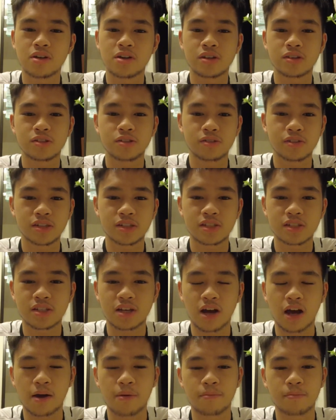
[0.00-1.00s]
So this
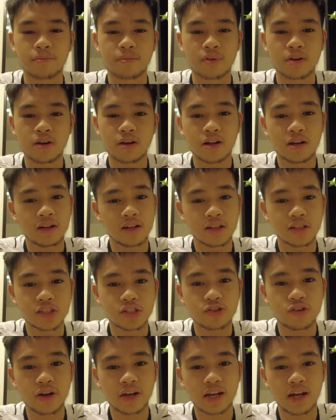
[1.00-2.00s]
time, let's
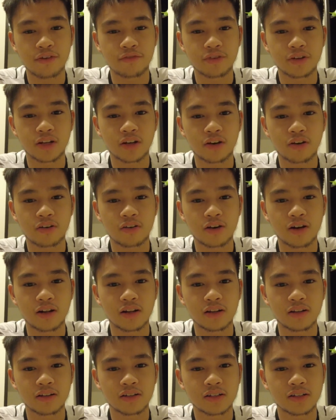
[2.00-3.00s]
try Cafe de Coral.